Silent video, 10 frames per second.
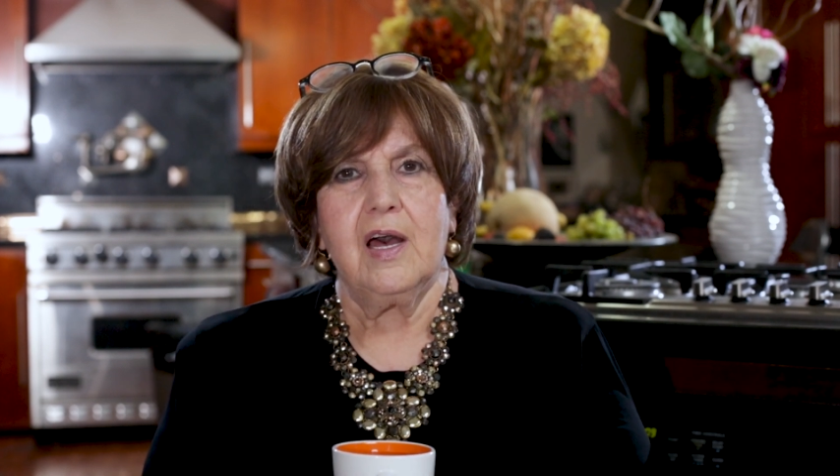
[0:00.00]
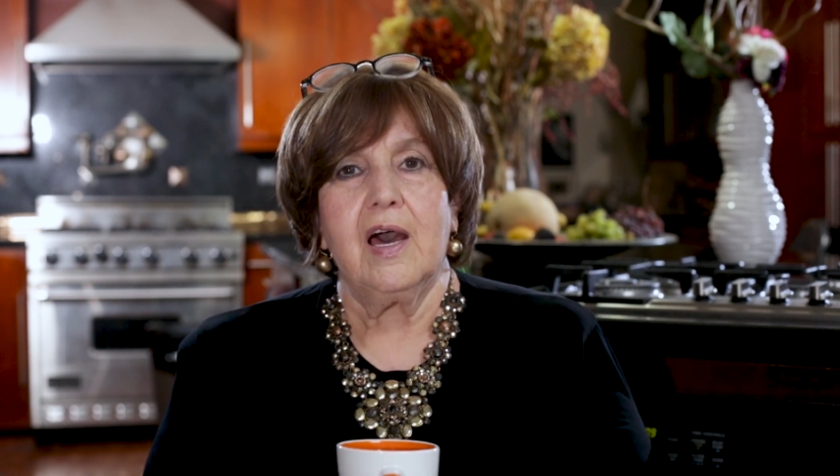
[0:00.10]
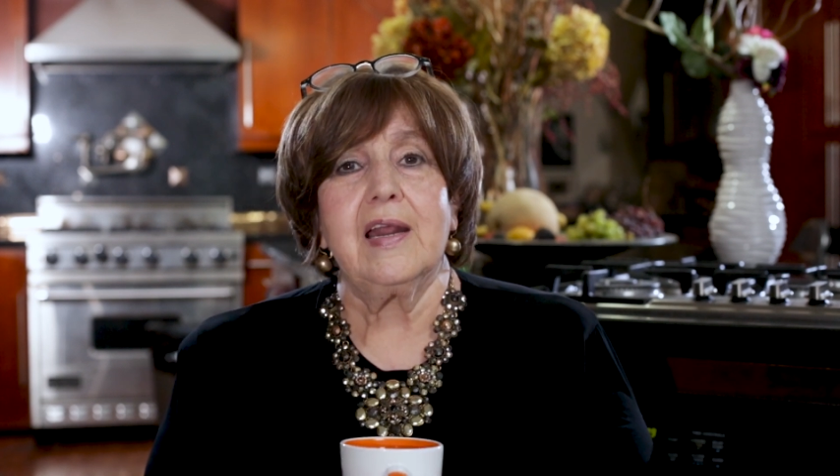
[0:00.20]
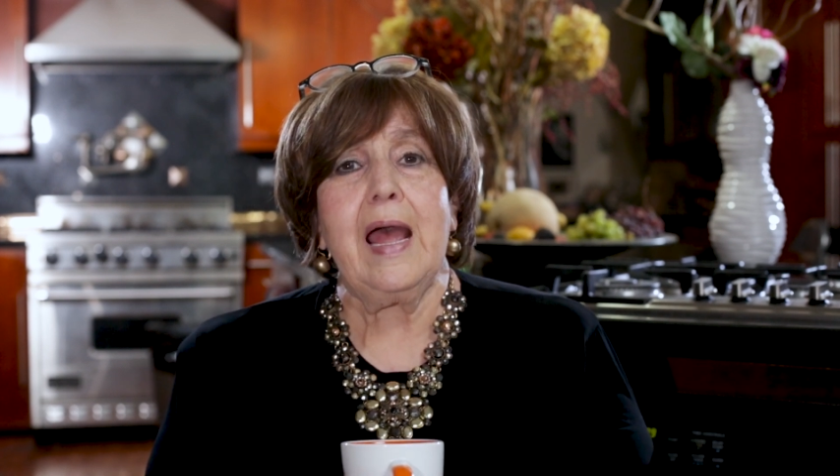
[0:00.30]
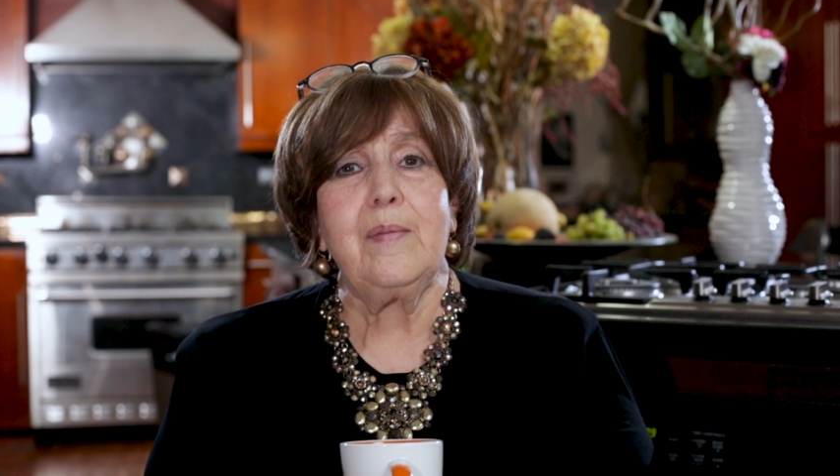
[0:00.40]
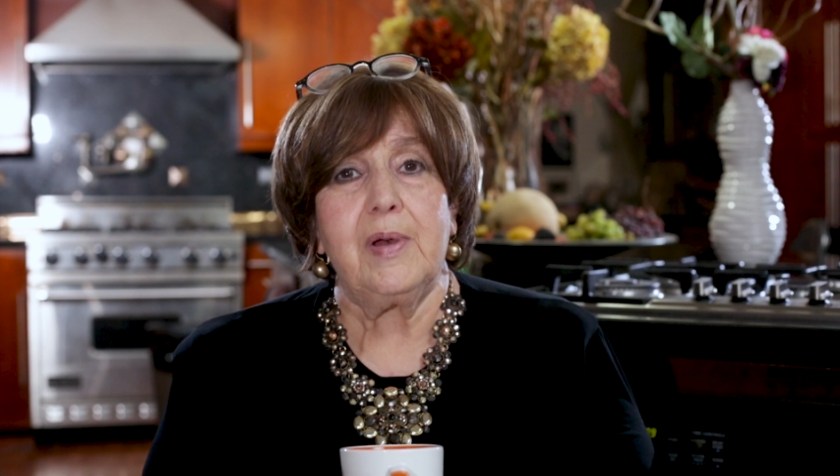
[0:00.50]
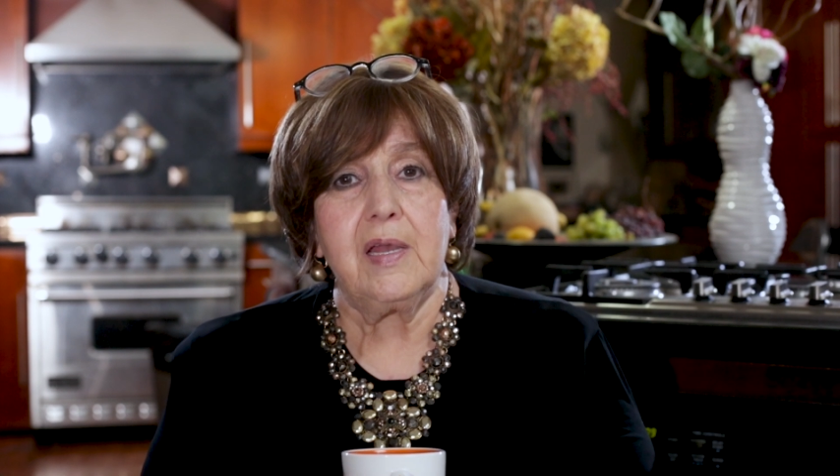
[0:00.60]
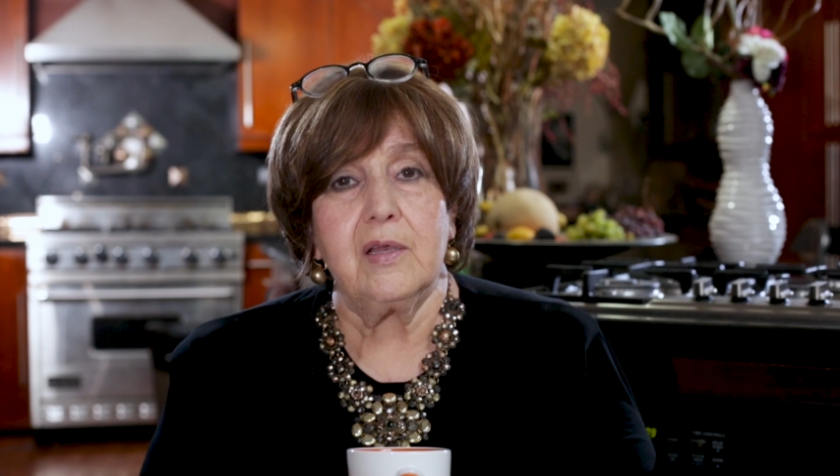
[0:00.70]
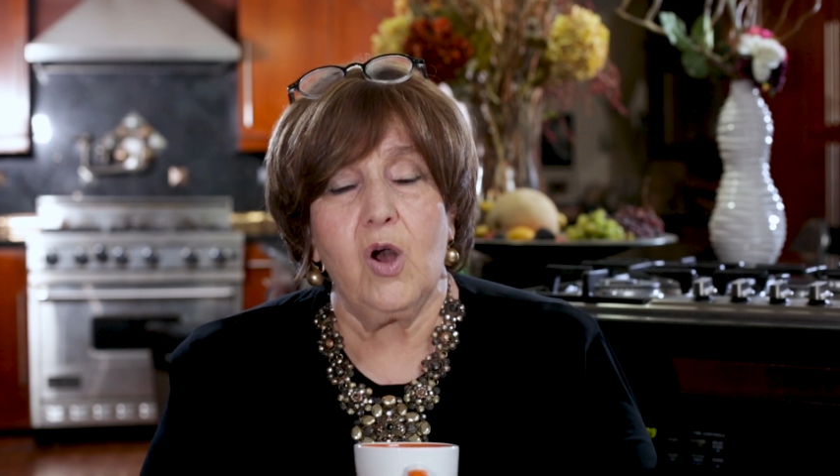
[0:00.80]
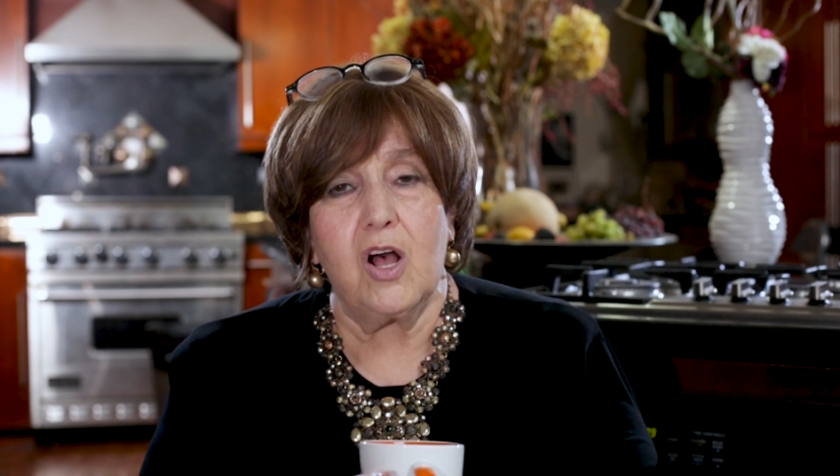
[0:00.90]
"Rebbe,"
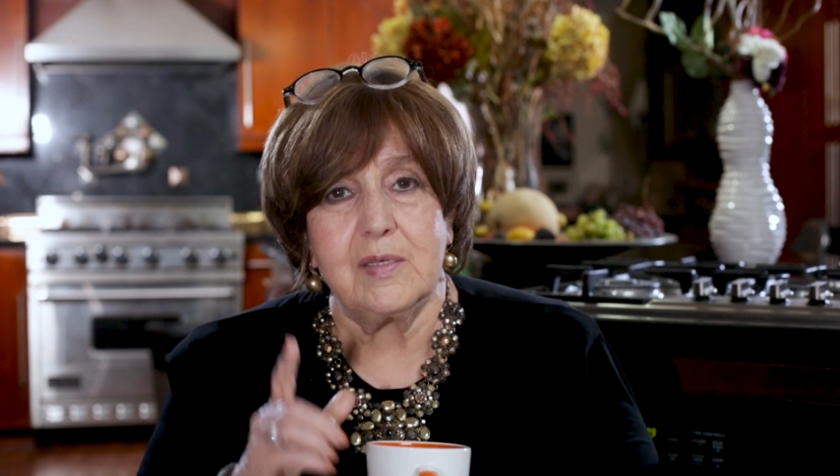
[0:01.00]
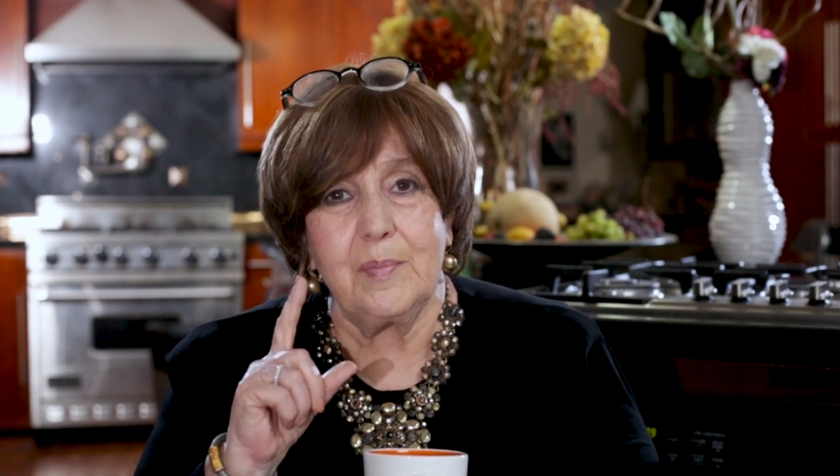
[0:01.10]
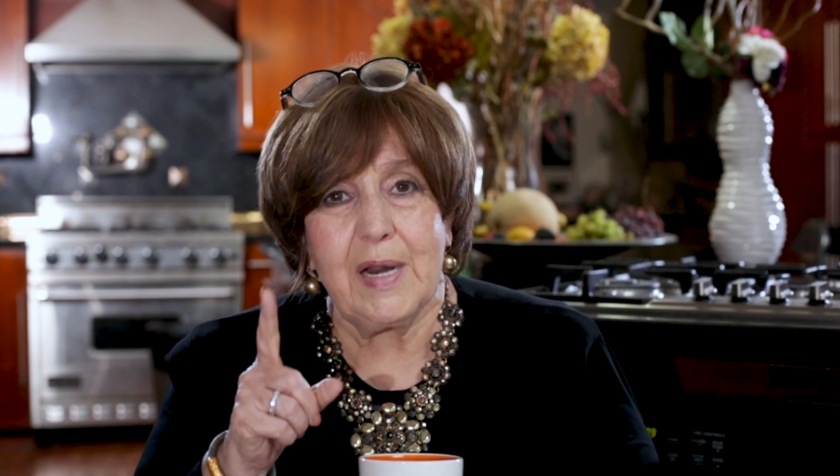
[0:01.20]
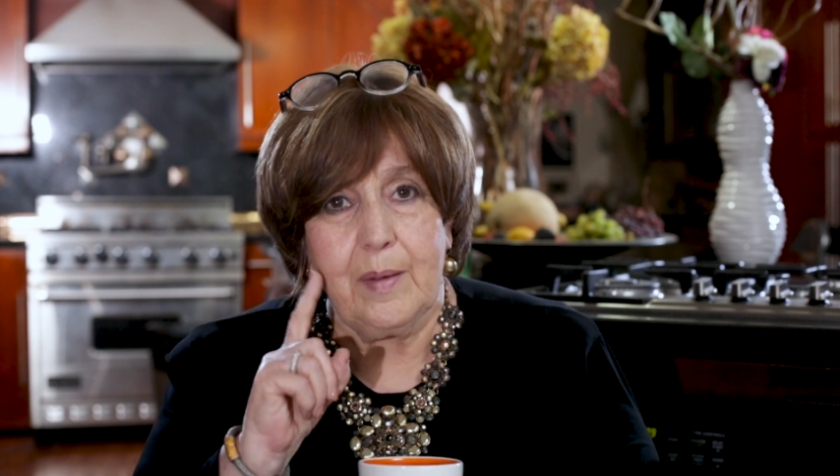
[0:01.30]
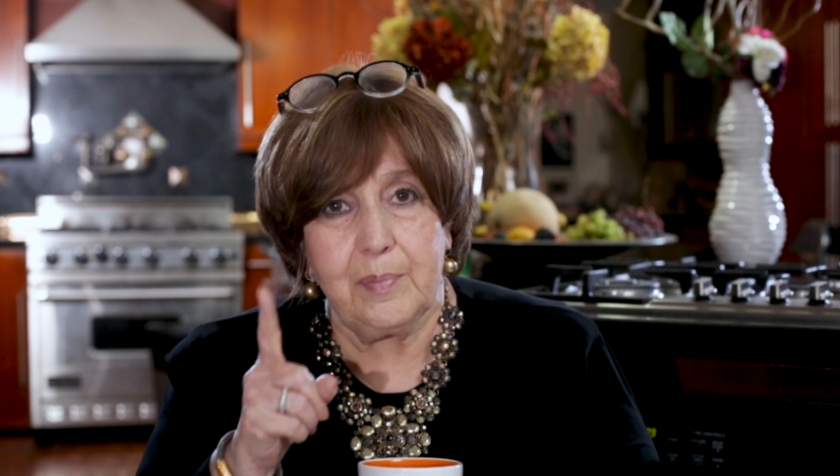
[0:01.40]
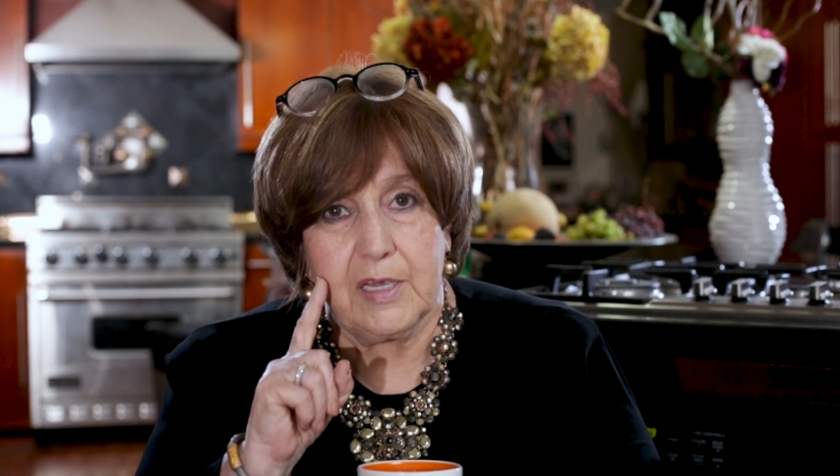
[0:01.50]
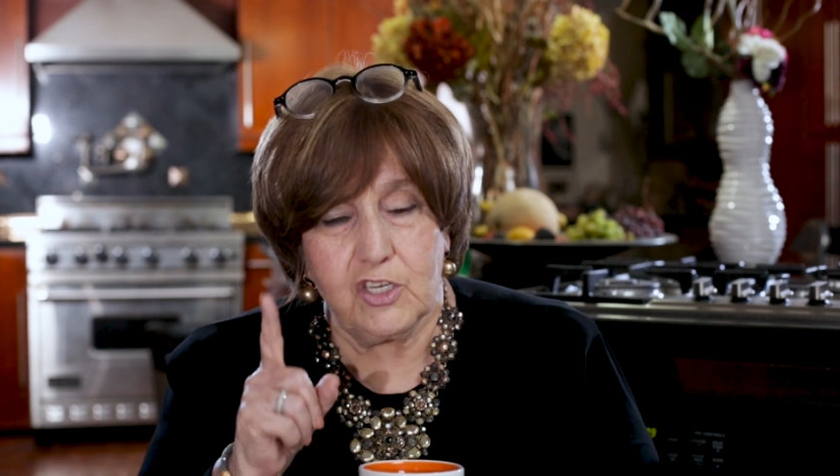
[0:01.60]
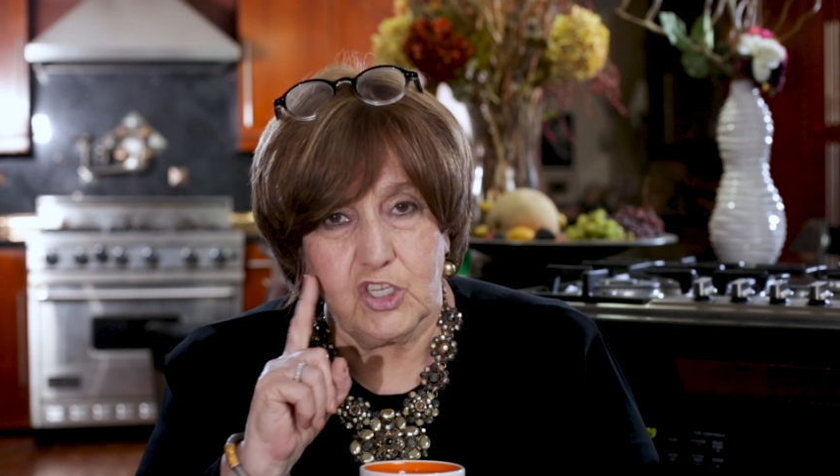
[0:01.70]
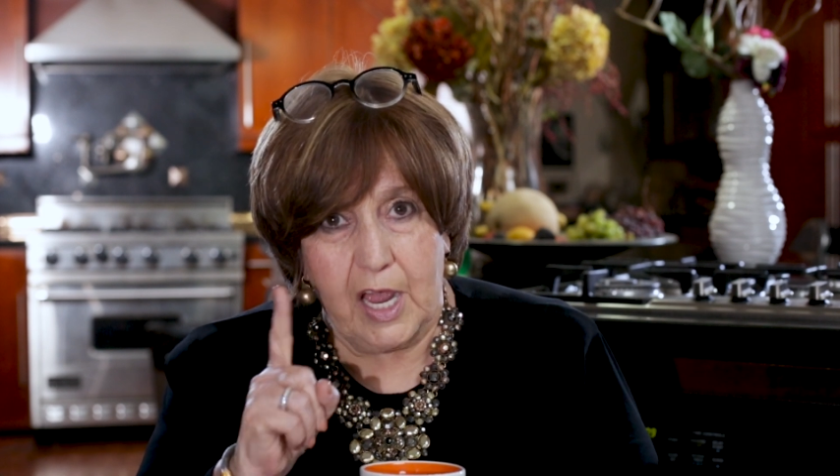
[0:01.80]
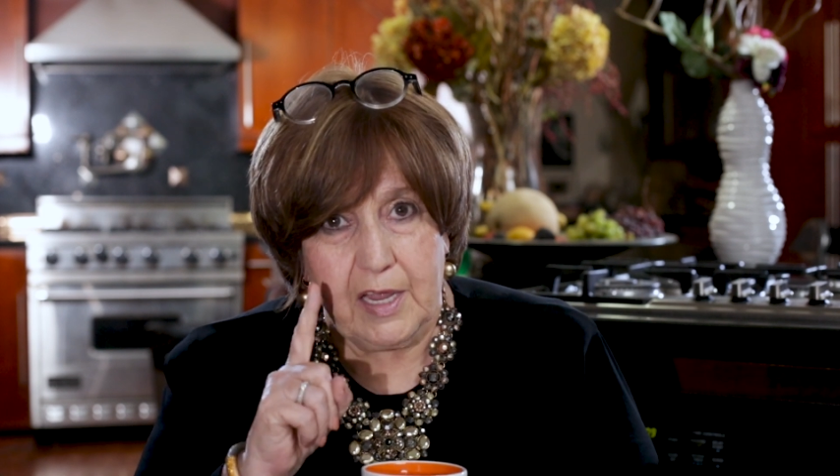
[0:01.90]
he calls him Rebbe
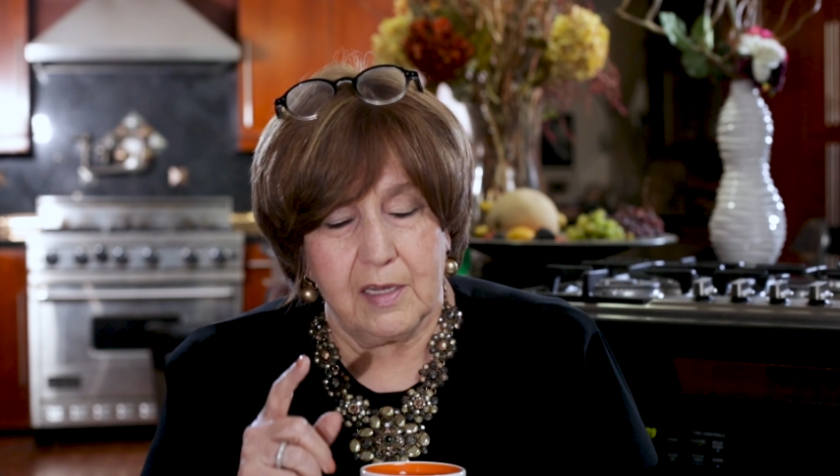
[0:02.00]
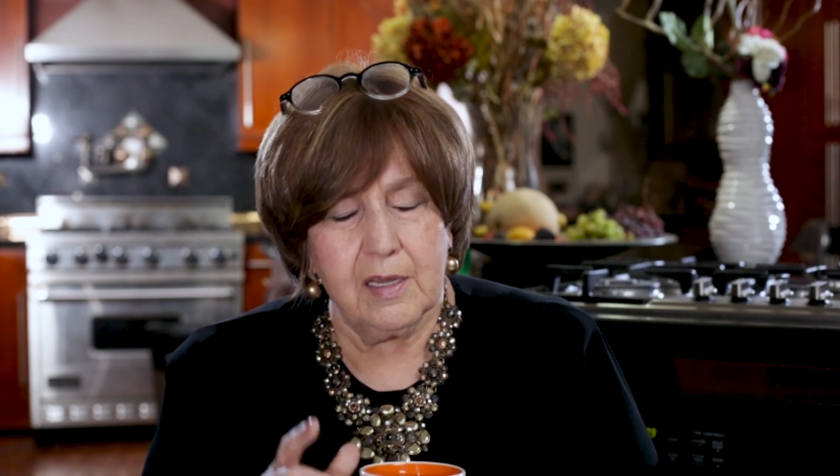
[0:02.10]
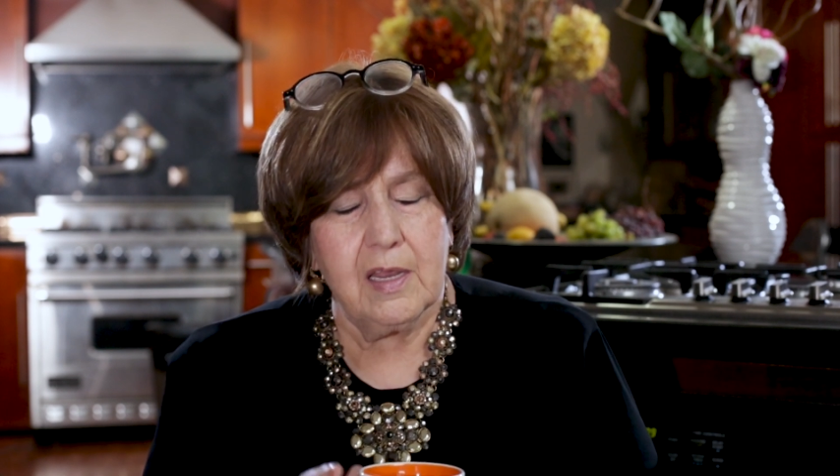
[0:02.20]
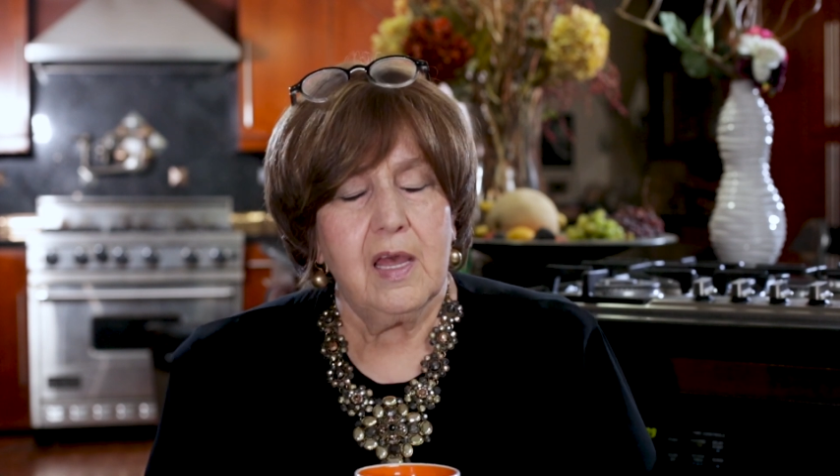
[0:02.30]
in jail,